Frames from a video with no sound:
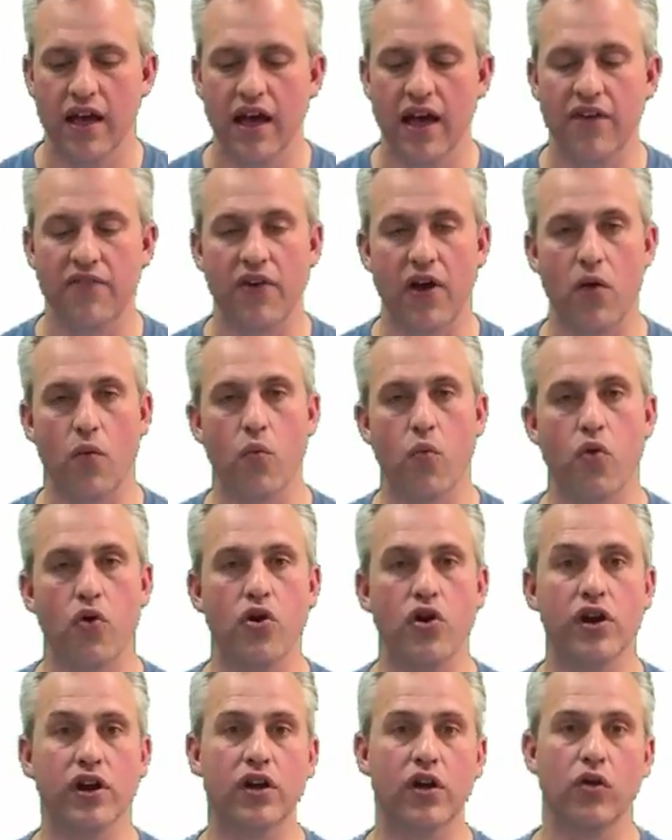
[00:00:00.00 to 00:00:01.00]
If I
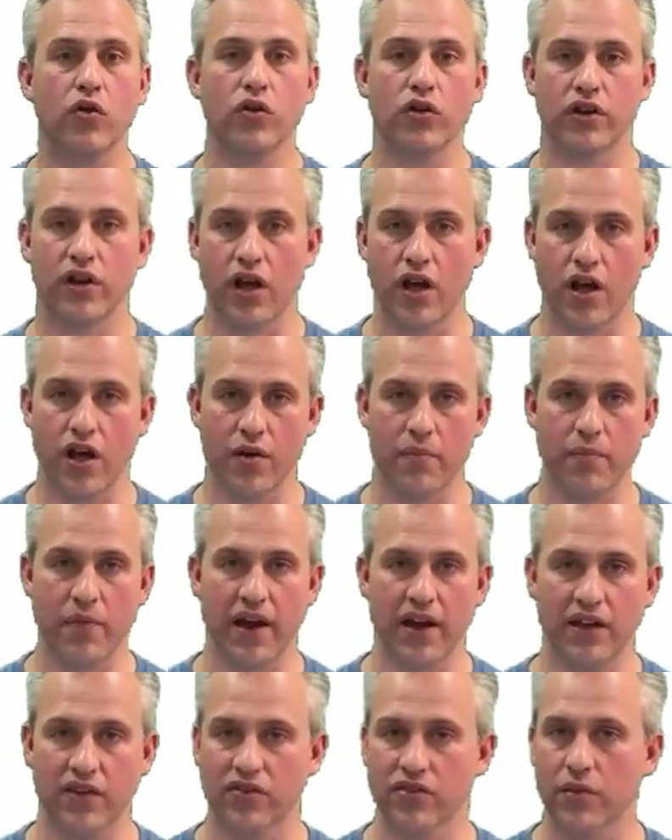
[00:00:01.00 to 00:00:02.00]
were to go look at Hunt
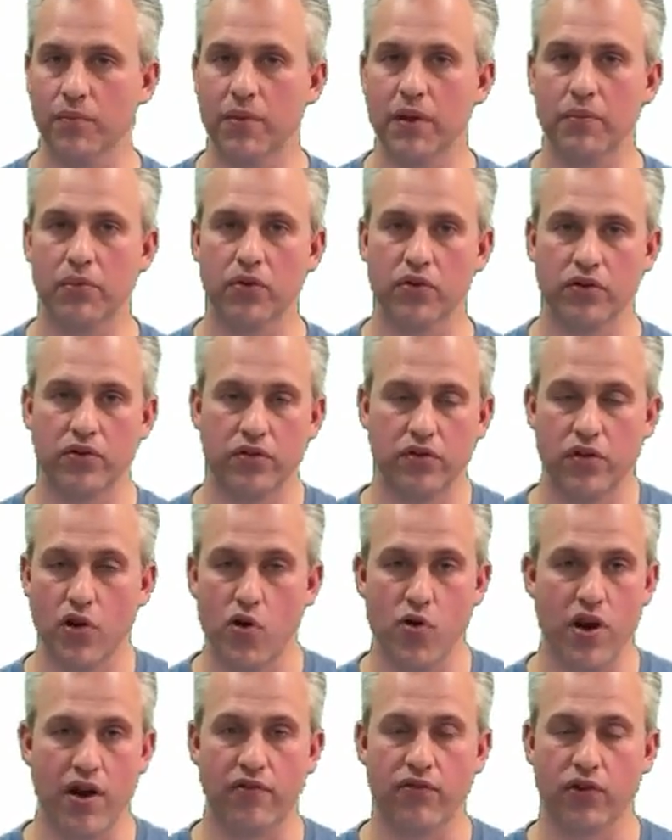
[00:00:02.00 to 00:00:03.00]
Main, some people
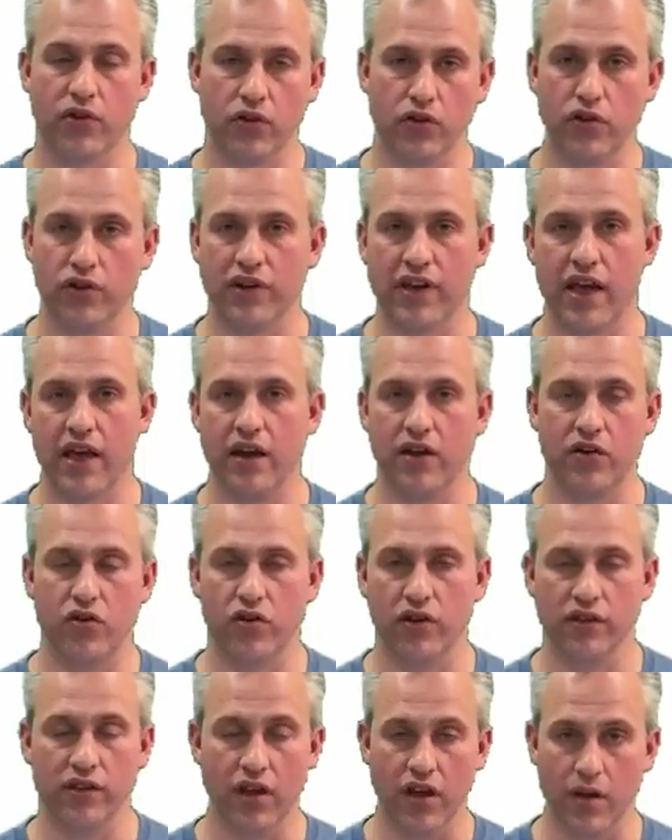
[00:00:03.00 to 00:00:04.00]
don't ever look at it
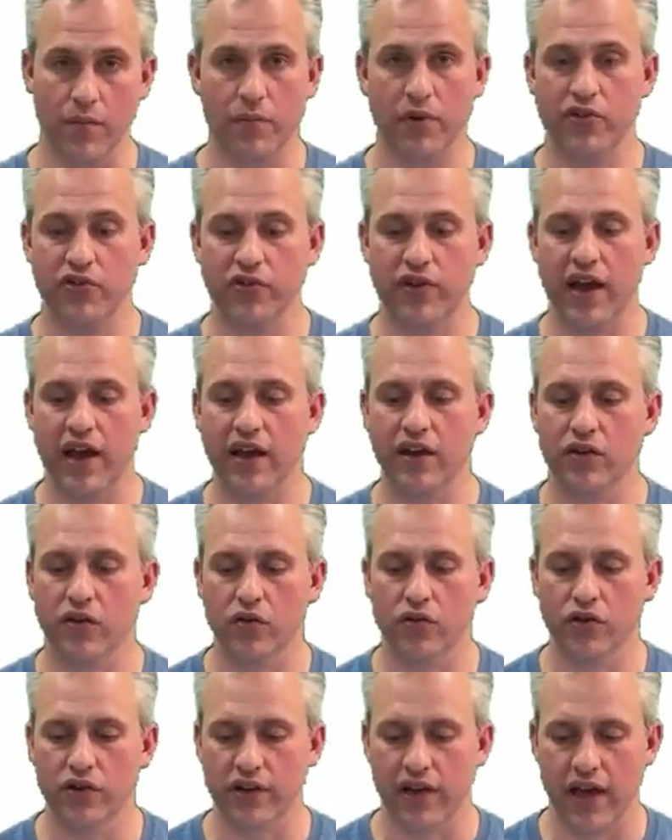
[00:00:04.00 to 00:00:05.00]
during the hunt, but you can
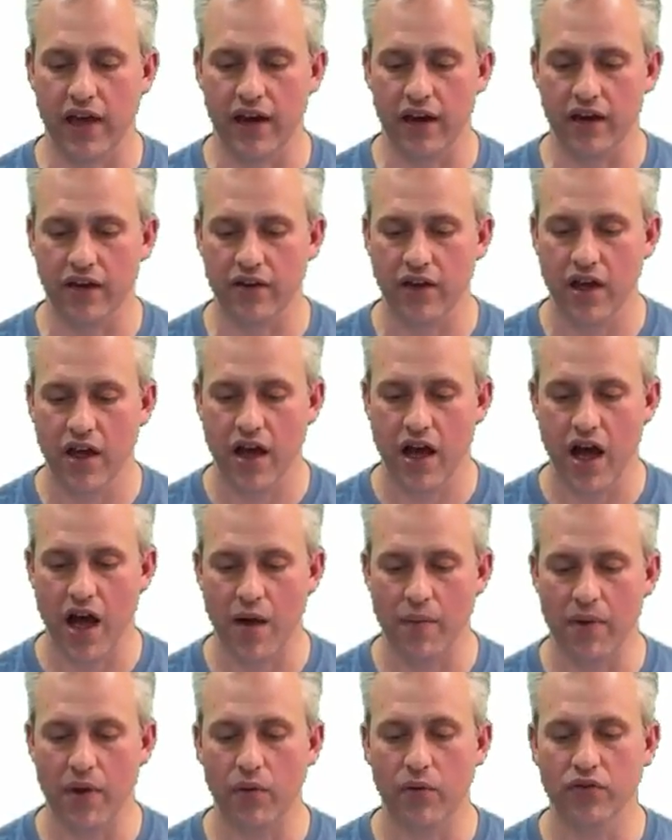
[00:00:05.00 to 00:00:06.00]
go look at it.
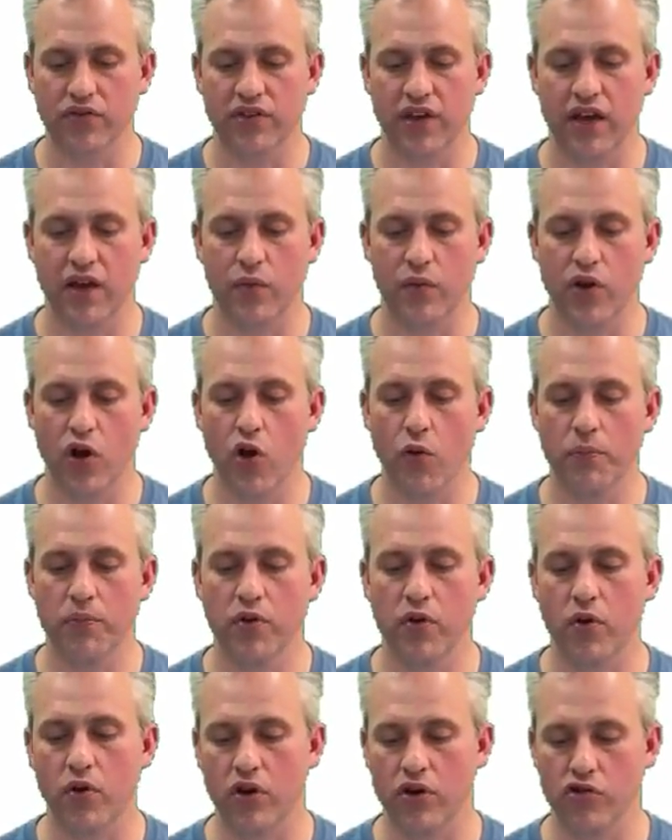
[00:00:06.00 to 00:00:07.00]
It will say, we hope
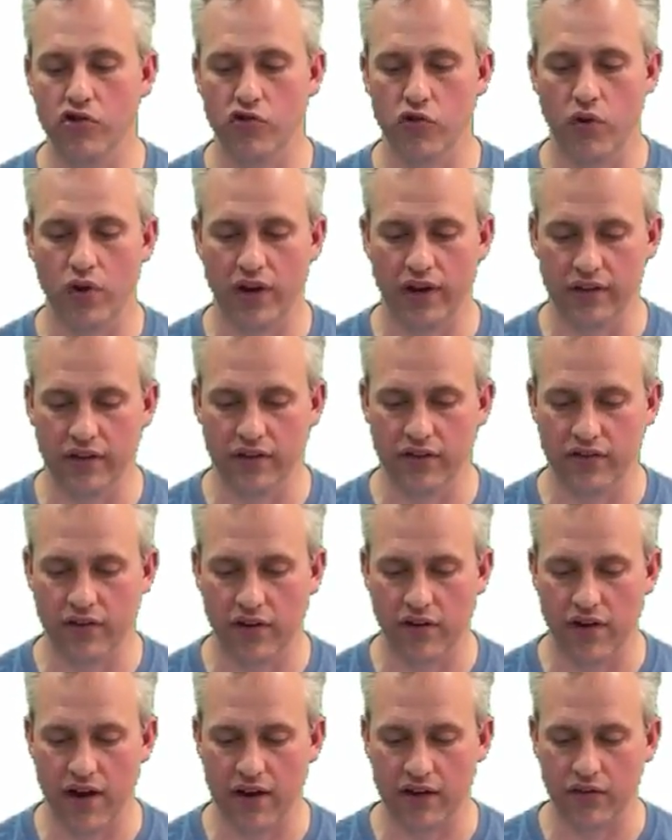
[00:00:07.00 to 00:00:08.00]
you are enjoying this
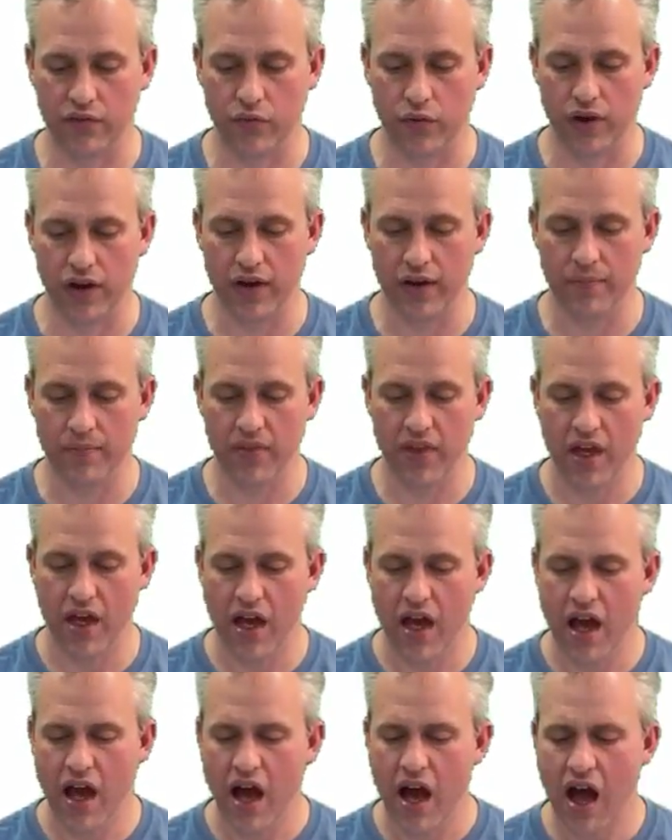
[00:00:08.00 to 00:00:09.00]
interactive way.
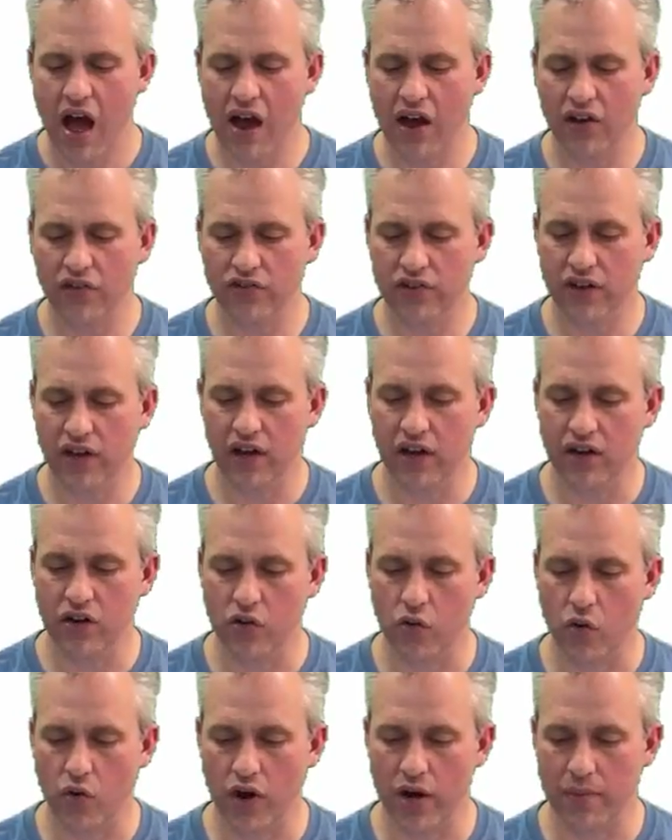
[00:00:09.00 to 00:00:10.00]
I also get
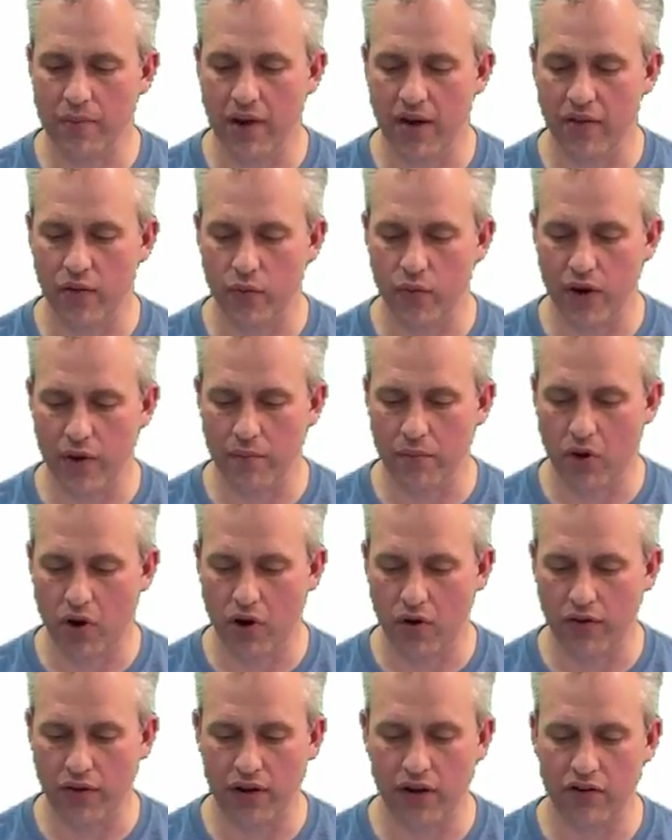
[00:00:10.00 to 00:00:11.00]
annoyed by the red
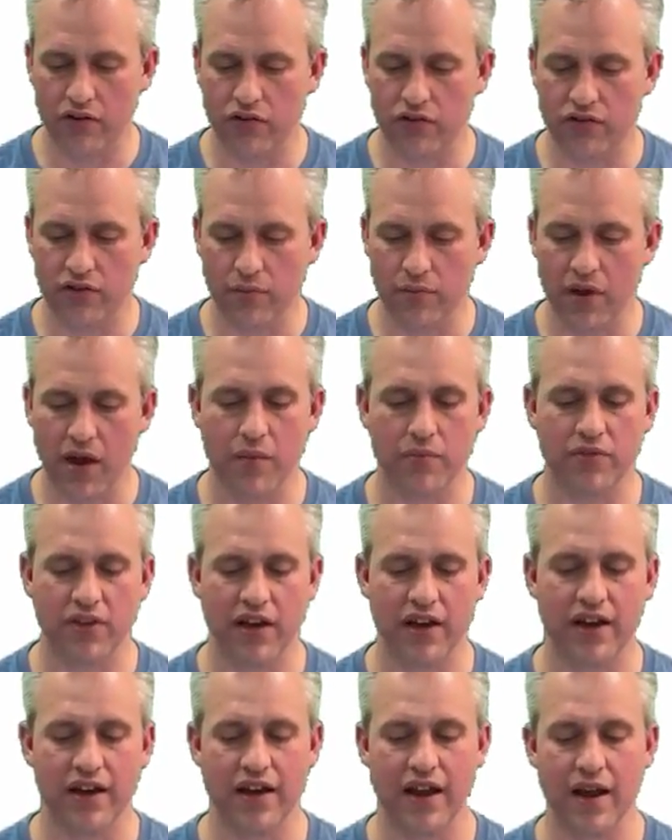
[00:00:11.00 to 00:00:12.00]
bar there, so sometimes
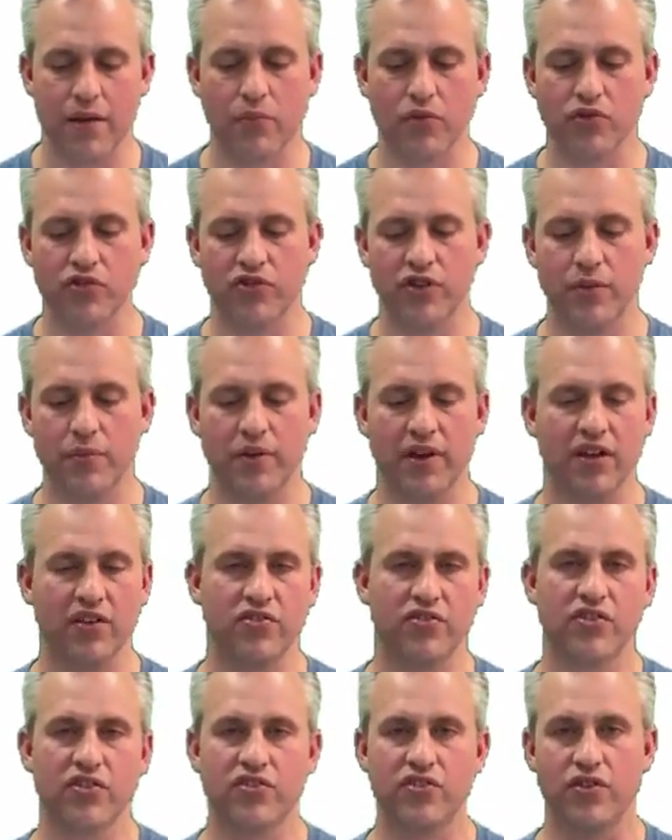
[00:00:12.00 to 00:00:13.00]
I enable GPS
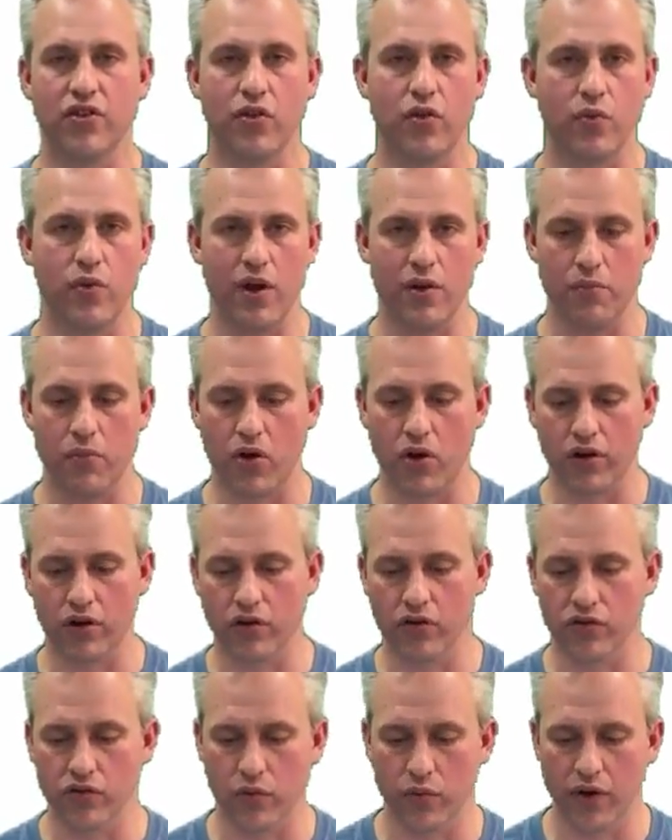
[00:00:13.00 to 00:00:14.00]
just so the red bar
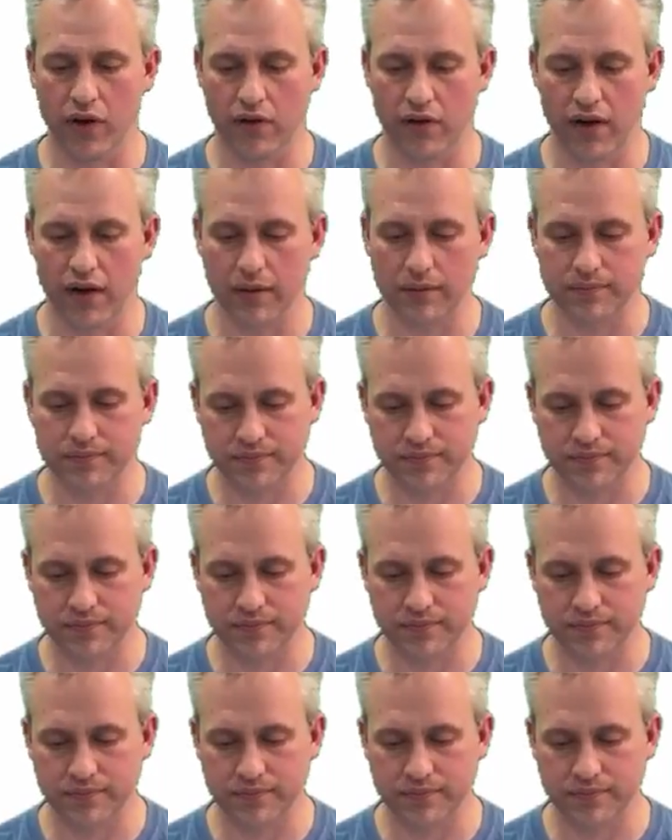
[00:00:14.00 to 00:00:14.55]
goes away, right?